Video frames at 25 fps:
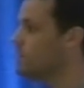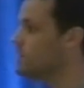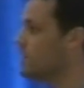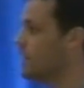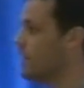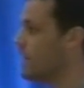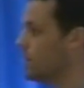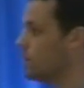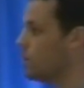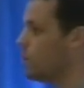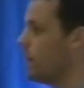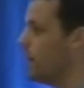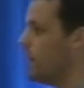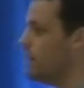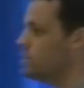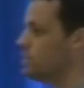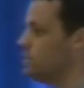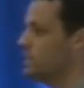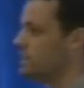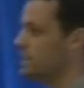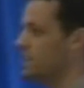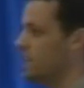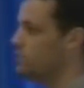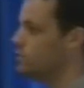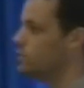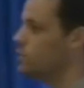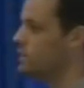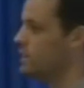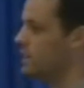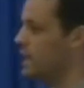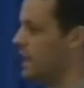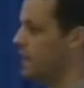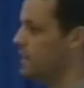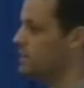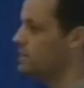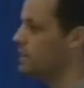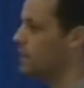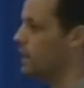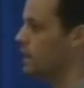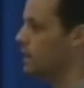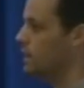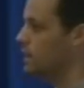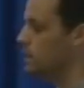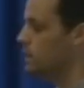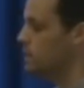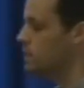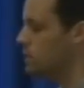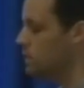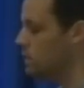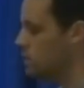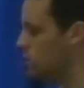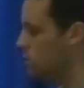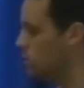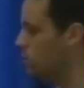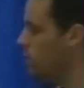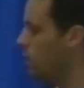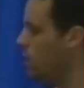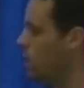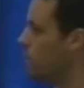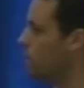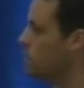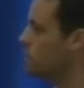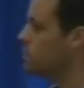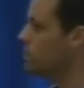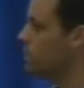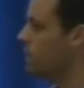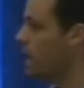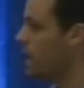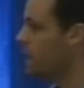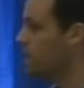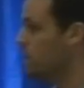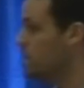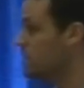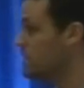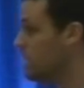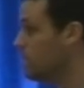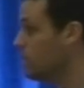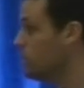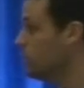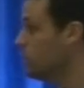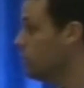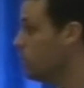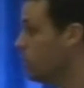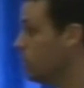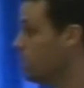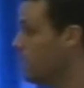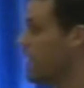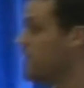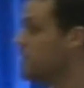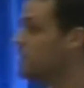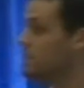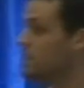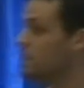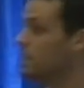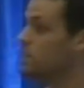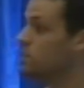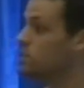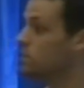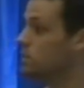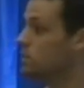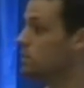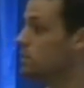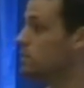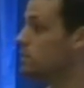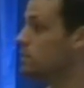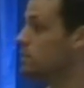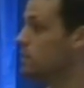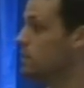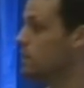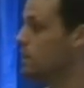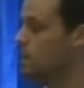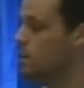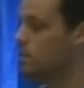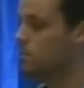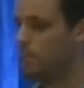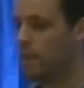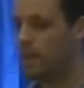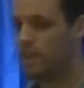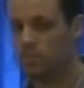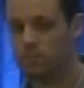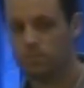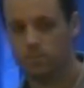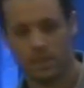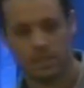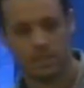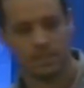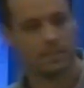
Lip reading: that equation that get you the answer. So she was very much about it, and some of your math teachers may have been the